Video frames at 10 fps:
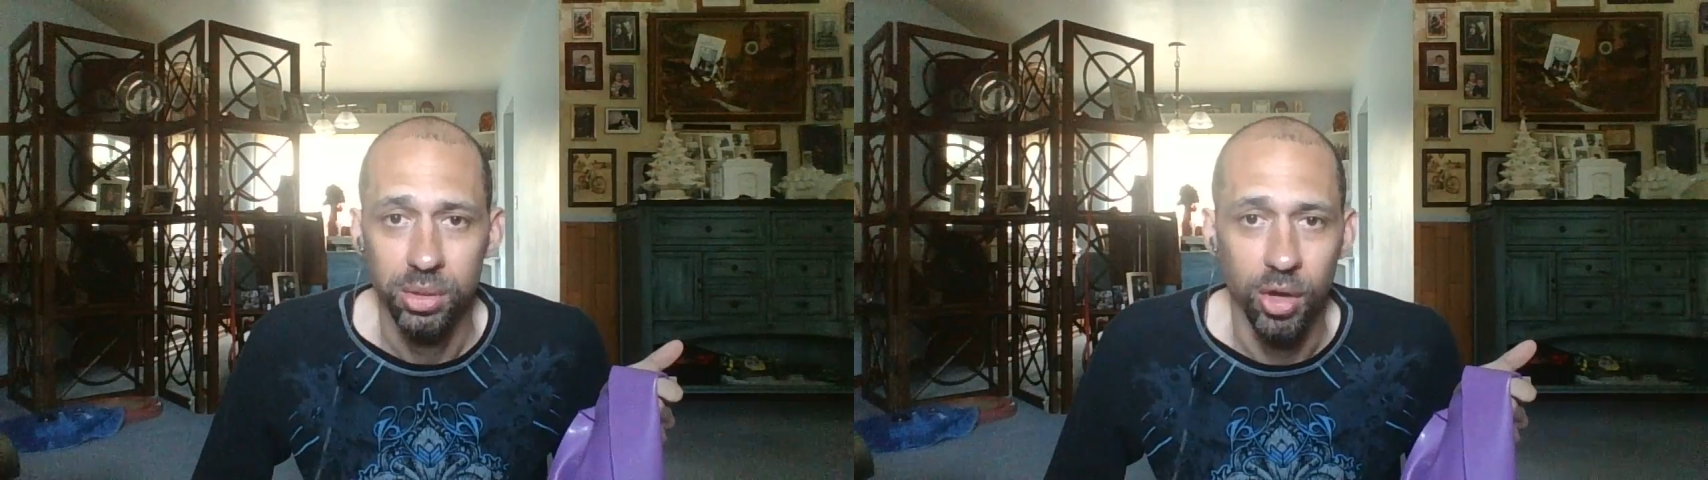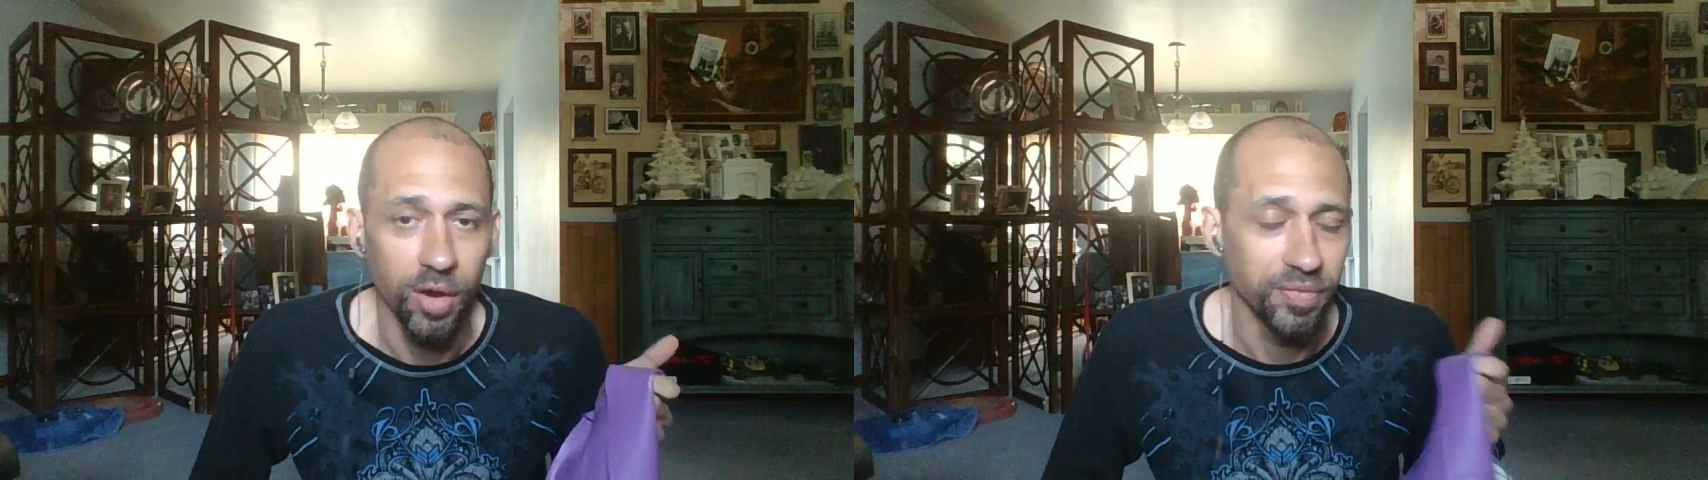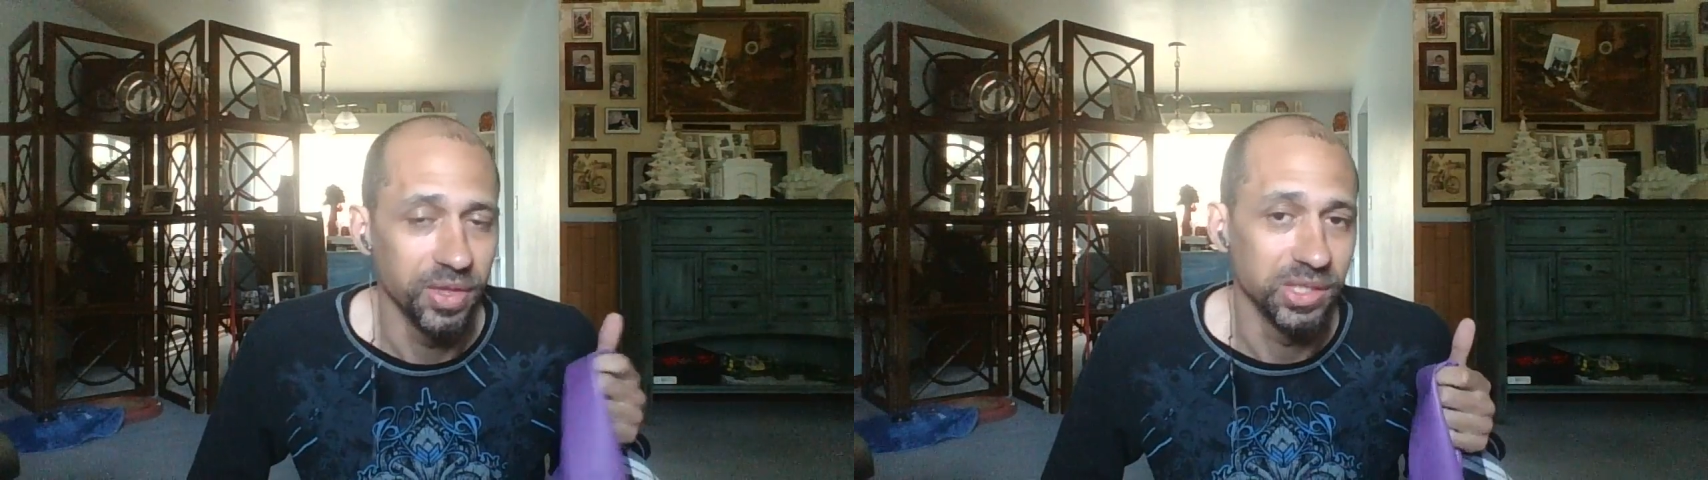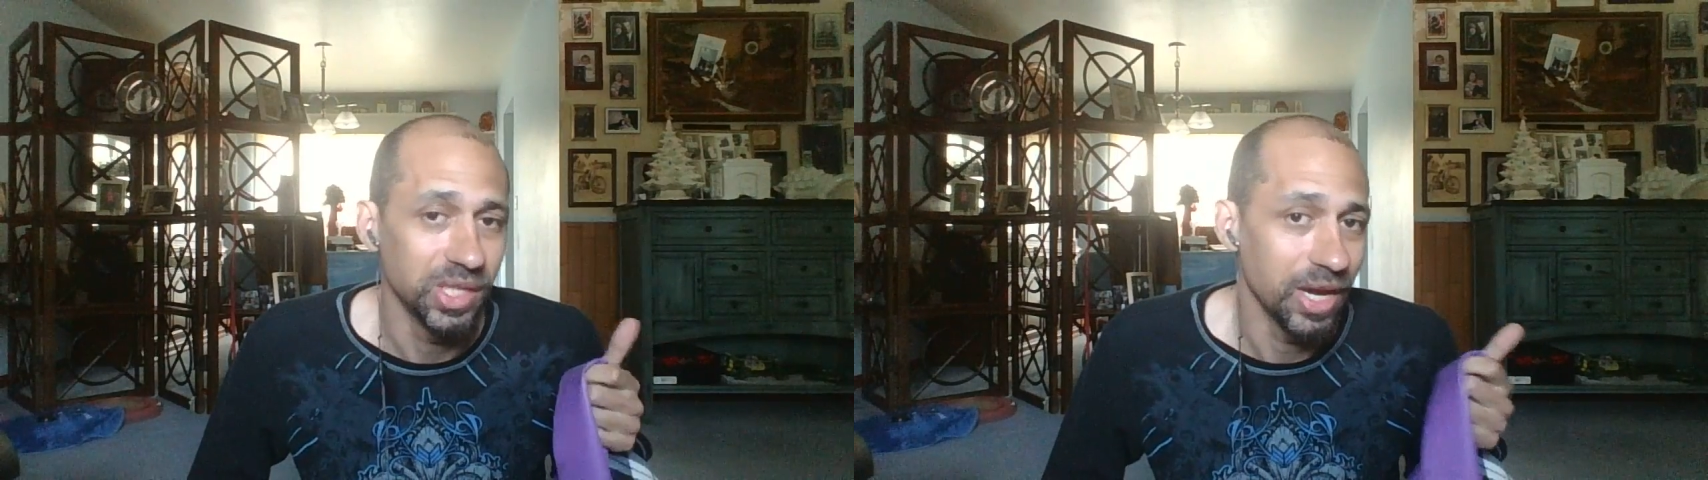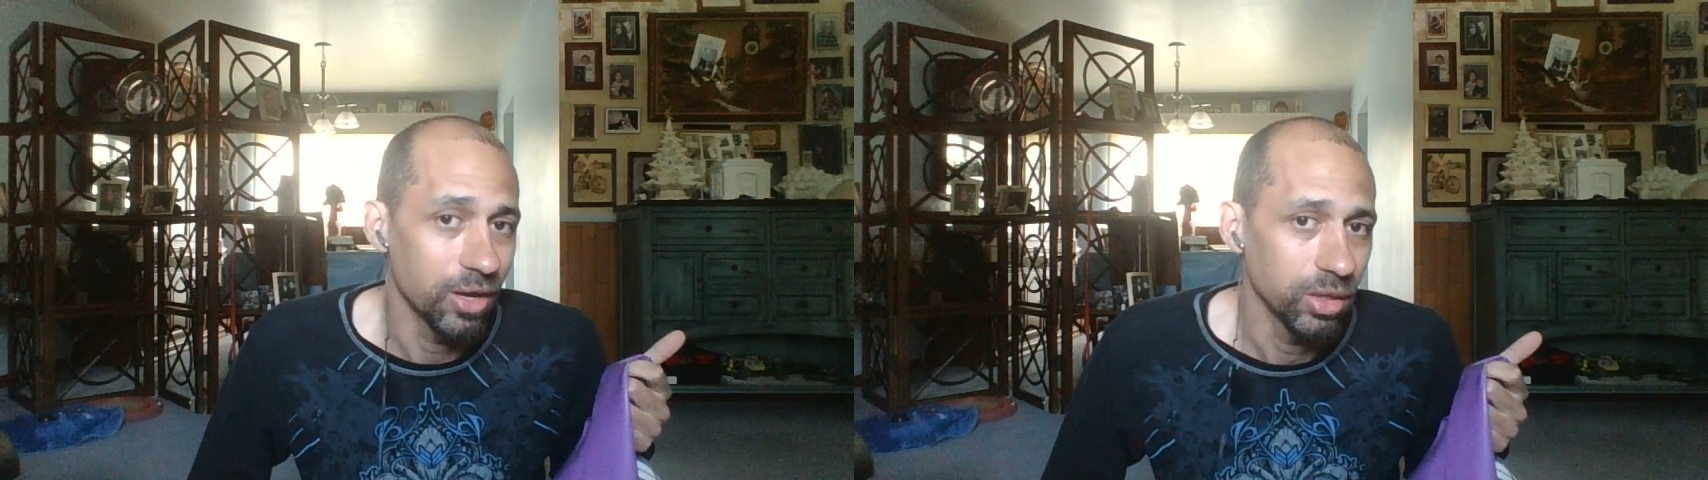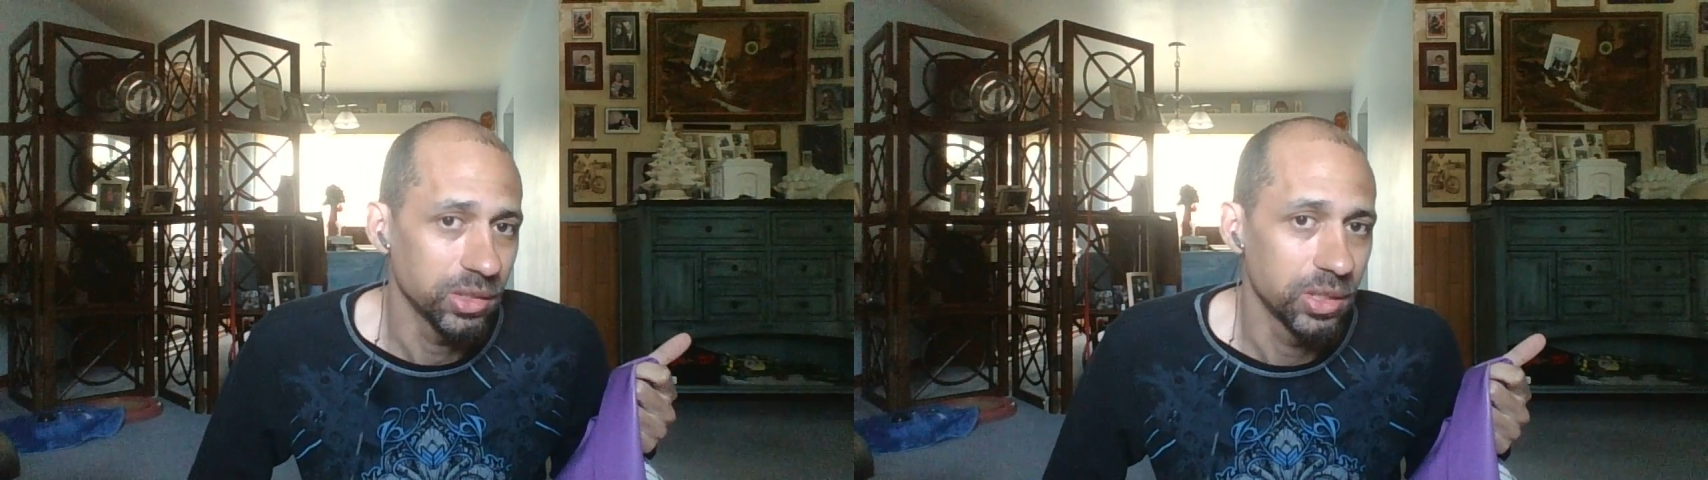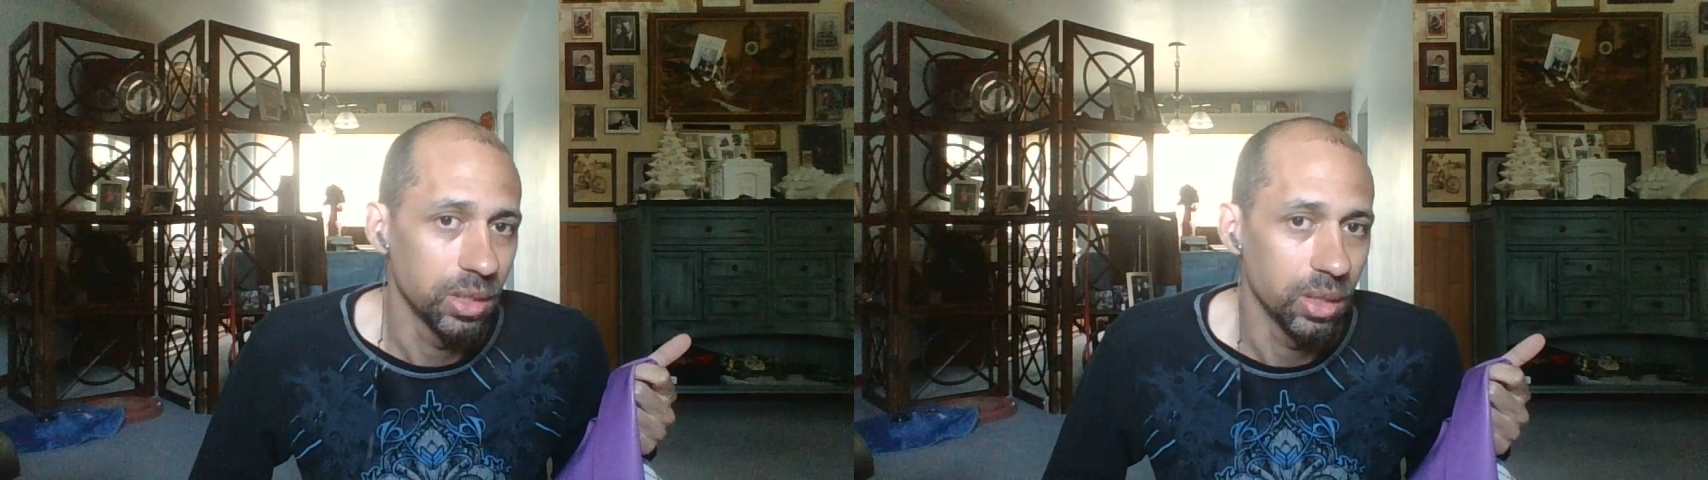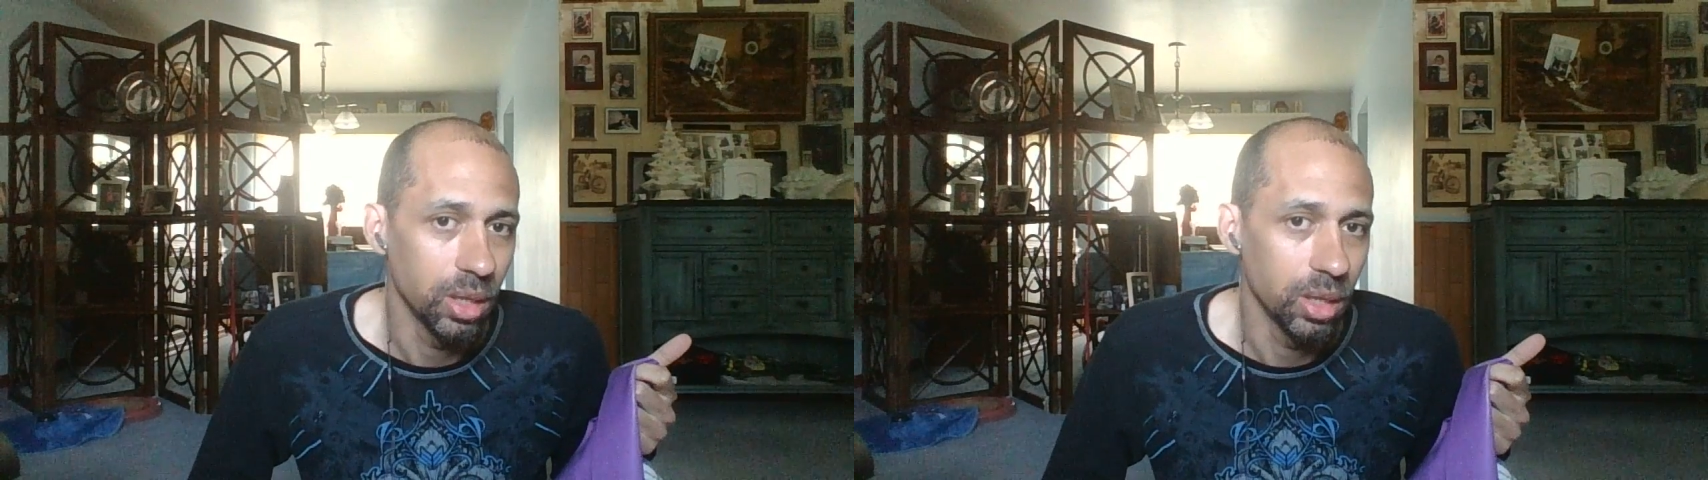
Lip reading: off the stairs.